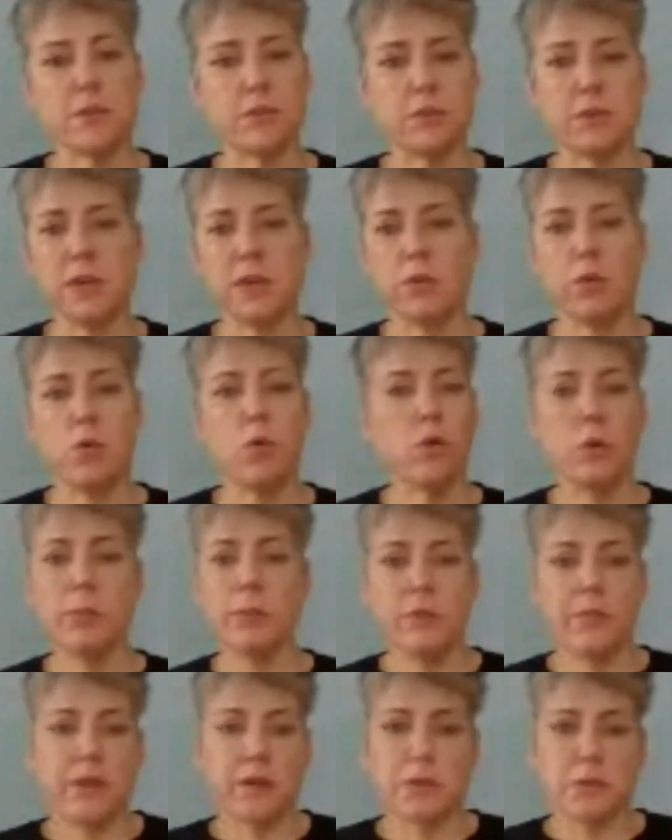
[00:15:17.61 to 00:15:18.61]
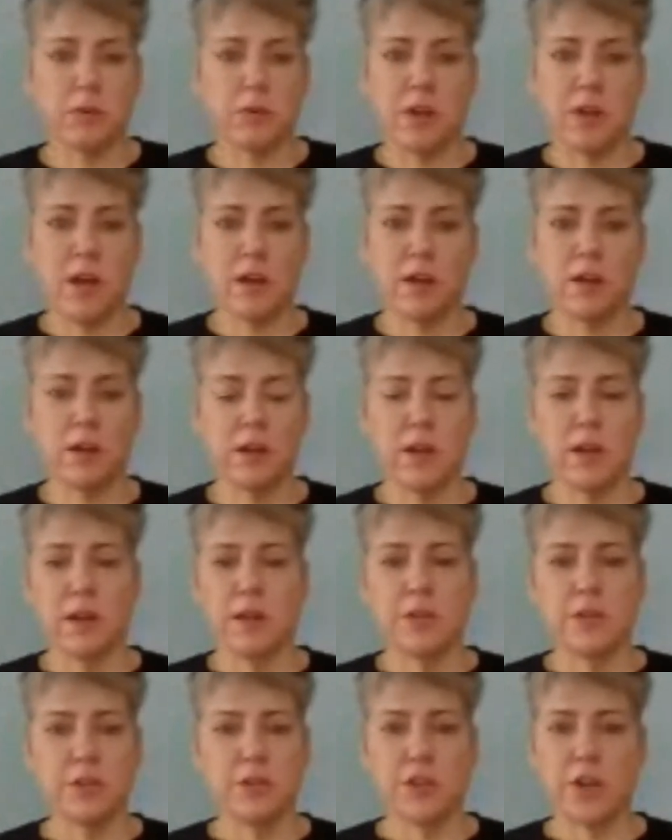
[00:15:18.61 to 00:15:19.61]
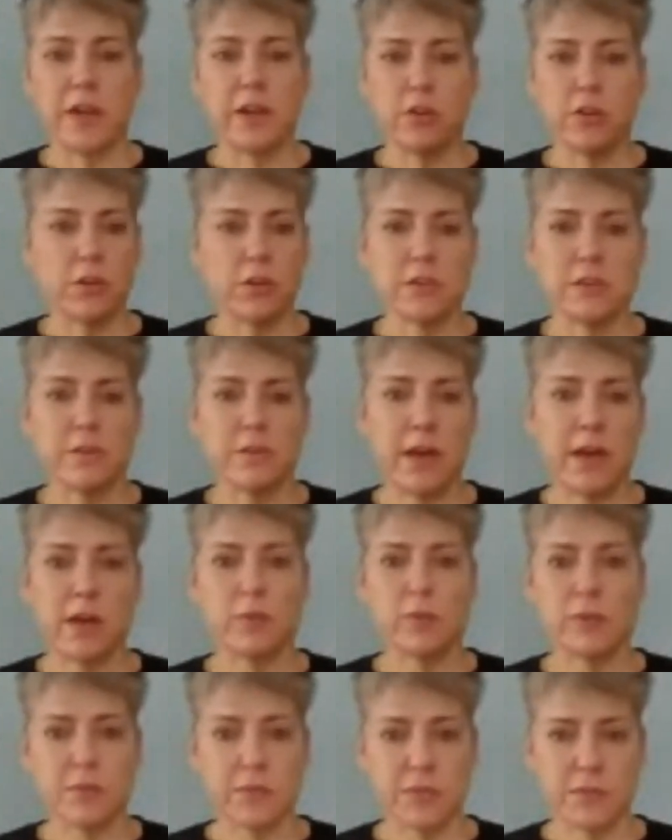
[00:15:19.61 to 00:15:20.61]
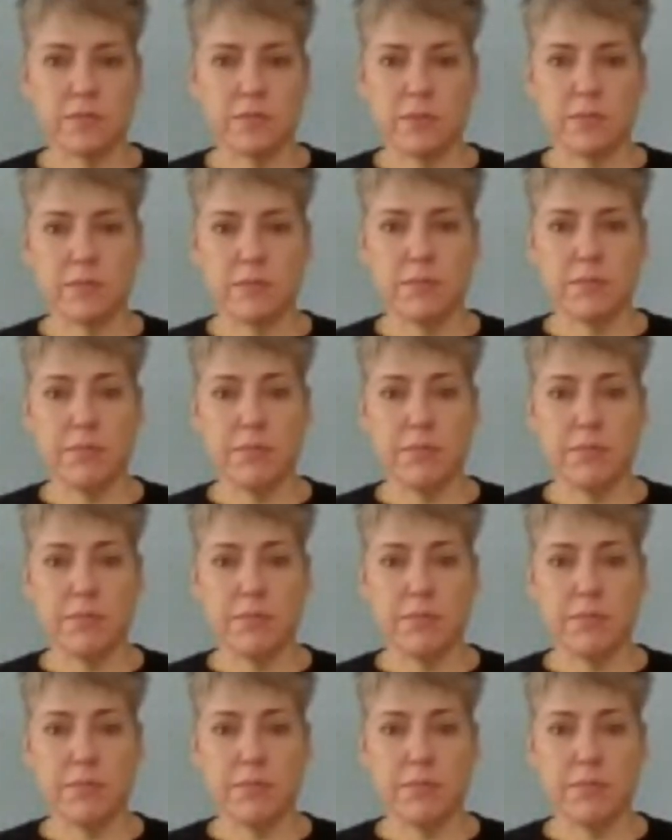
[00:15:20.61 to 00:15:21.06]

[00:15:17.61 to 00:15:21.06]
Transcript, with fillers: So you know, horrible things were done to giant herds of animals